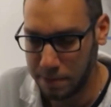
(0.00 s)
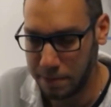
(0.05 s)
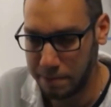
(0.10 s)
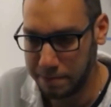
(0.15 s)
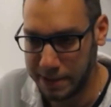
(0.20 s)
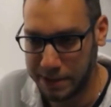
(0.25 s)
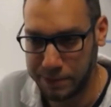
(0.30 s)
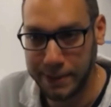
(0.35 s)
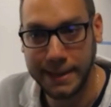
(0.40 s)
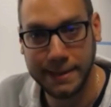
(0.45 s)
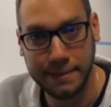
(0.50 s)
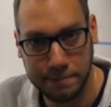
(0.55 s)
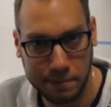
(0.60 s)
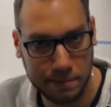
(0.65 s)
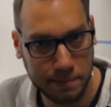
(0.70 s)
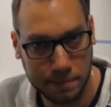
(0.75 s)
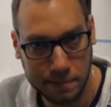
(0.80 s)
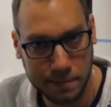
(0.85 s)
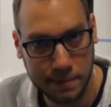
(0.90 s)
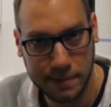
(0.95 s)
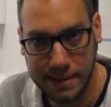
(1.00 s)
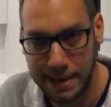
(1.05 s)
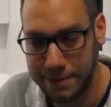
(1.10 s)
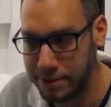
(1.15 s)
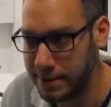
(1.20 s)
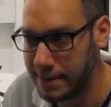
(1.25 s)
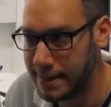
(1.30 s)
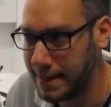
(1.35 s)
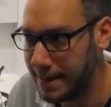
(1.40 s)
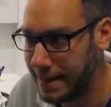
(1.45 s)
between
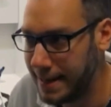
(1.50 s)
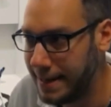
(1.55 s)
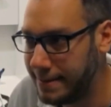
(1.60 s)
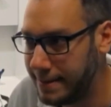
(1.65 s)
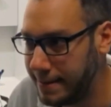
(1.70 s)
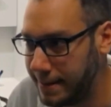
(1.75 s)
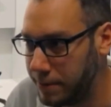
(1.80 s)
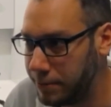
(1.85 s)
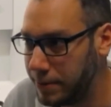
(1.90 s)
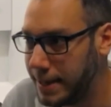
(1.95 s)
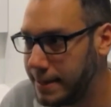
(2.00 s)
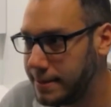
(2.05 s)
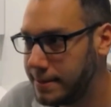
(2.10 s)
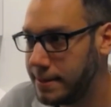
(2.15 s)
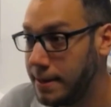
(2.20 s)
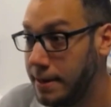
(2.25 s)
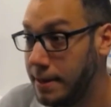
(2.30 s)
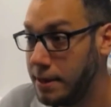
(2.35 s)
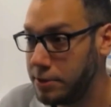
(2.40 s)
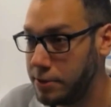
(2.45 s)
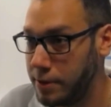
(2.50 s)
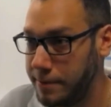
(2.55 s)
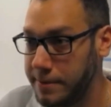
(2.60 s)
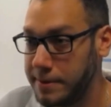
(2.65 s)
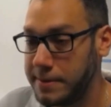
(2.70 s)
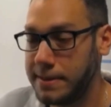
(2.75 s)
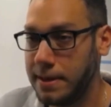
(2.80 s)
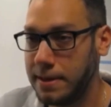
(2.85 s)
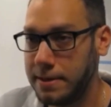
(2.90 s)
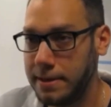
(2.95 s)
70 and 80 degrees. So if you
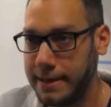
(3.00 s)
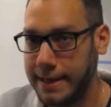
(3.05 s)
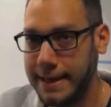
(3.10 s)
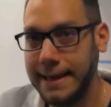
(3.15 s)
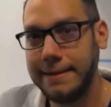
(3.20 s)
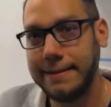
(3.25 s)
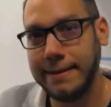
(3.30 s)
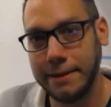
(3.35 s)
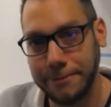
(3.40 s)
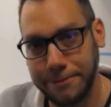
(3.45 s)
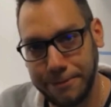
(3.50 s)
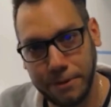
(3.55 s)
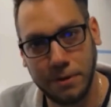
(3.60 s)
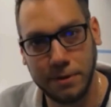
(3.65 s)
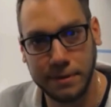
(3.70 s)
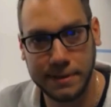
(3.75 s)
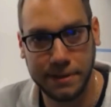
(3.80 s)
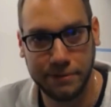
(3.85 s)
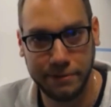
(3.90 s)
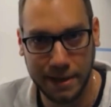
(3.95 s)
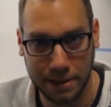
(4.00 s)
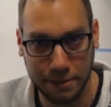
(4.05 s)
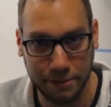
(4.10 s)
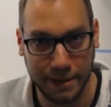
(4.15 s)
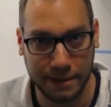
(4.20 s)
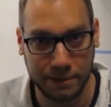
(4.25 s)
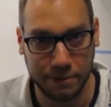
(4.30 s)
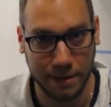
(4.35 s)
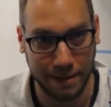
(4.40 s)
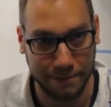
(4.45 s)
start the heating first, you are
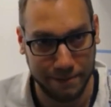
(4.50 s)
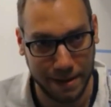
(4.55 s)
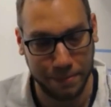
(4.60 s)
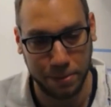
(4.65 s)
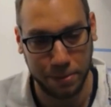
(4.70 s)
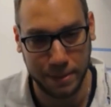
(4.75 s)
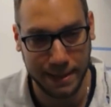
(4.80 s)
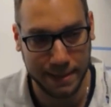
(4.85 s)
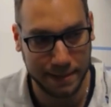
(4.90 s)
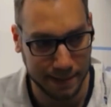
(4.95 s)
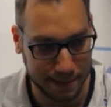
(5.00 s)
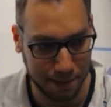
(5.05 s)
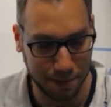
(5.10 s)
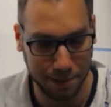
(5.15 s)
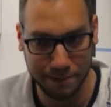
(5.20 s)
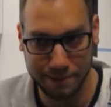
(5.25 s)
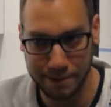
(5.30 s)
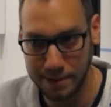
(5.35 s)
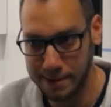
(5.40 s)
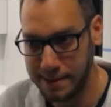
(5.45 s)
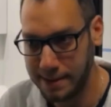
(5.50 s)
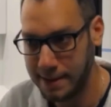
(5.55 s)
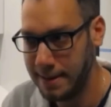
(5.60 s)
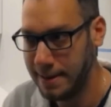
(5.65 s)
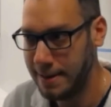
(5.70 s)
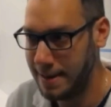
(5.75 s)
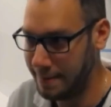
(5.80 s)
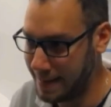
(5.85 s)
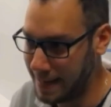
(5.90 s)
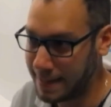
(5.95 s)
going to evaporate the solvent,
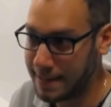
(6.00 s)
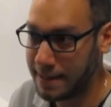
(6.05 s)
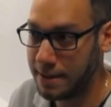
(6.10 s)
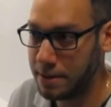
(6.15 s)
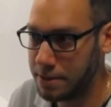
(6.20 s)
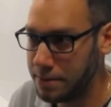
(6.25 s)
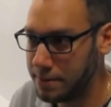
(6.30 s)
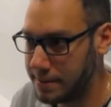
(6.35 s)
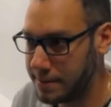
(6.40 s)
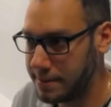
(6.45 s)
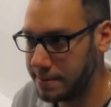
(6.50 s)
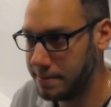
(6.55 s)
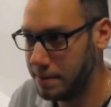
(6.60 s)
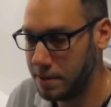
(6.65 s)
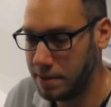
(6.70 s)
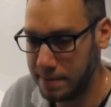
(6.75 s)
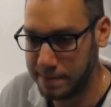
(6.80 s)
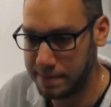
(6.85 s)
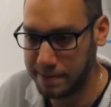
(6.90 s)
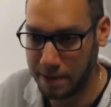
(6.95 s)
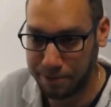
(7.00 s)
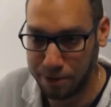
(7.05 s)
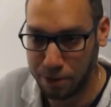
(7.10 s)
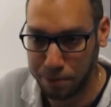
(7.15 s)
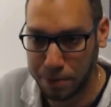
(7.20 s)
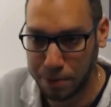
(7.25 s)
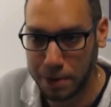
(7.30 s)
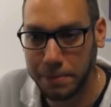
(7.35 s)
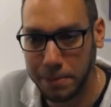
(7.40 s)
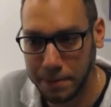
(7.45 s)
and that can cause a few
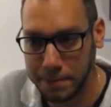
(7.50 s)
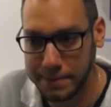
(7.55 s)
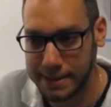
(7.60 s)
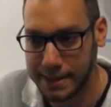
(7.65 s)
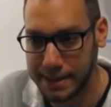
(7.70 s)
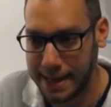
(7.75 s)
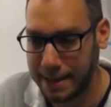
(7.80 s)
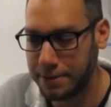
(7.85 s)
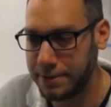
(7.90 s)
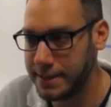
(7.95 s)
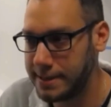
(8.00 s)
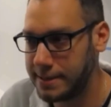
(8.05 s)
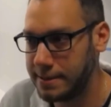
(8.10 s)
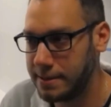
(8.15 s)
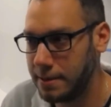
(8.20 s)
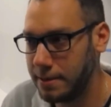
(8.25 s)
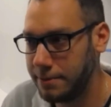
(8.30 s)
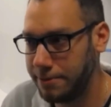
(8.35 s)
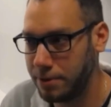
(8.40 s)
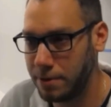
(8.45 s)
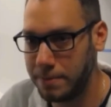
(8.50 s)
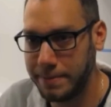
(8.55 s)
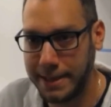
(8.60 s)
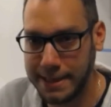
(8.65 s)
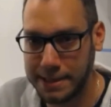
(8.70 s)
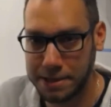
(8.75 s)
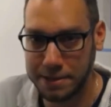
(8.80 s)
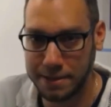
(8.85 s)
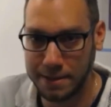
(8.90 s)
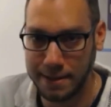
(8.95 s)
problems like crystal
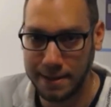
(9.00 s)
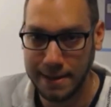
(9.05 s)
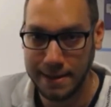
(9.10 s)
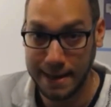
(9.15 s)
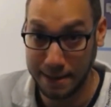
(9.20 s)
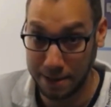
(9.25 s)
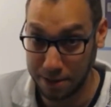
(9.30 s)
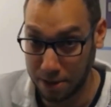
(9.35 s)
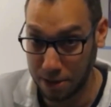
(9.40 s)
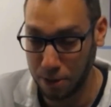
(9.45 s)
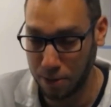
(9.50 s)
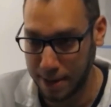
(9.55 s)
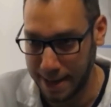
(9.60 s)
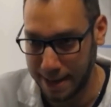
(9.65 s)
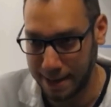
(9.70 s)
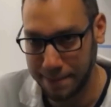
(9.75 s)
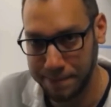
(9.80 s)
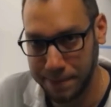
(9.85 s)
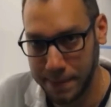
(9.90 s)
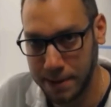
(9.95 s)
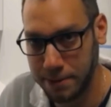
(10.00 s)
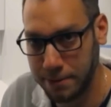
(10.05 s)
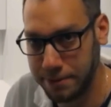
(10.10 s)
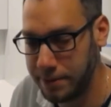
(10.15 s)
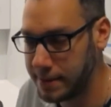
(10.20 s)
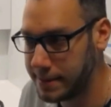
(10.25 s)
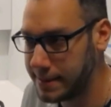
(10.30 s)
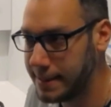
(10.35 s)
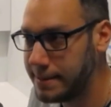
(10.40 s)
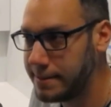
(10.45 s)
formation and the clogging of
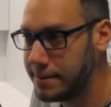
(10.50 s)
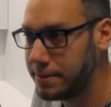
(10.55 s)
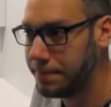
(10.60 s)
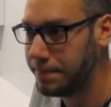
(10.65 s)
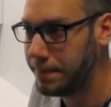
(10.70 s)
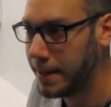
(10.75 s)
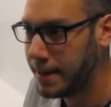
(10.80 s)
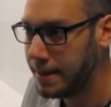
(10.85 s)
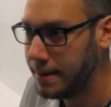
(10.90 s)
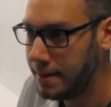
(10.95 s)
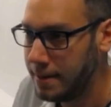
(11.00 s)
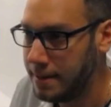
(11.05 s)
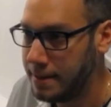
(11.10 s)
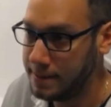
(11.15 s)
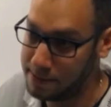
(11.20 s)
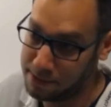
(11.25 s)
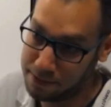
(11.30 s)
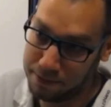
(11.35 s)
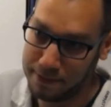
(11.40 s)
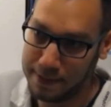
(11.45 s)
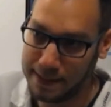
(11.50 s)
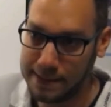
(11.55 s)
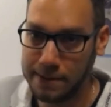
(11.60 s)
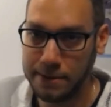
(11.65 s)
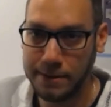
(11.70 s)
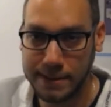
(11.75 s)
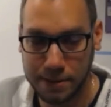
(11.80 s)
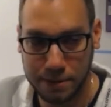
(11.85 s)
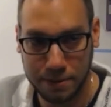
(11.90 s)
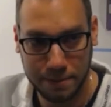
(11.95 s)
the system. So it's
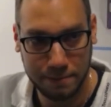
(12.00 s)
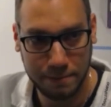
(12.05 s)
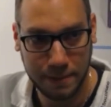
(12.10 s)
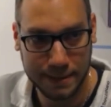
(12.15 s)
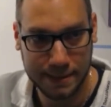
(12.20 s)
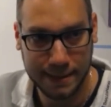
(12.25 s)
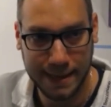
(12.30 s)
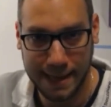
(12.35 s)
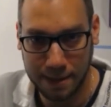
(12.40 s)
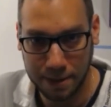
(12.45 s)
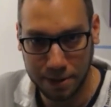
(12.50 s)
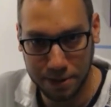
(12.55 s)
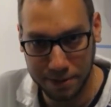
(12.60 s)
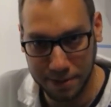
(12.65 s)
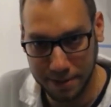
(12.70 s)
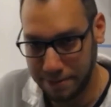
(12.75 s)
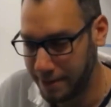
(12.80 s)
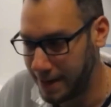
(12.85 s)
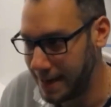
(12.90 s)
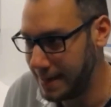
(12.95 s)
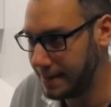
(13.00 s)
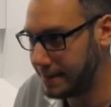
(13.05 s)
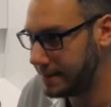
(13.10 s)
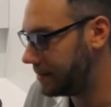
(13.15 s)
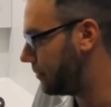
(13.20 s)
also, once again, a good advice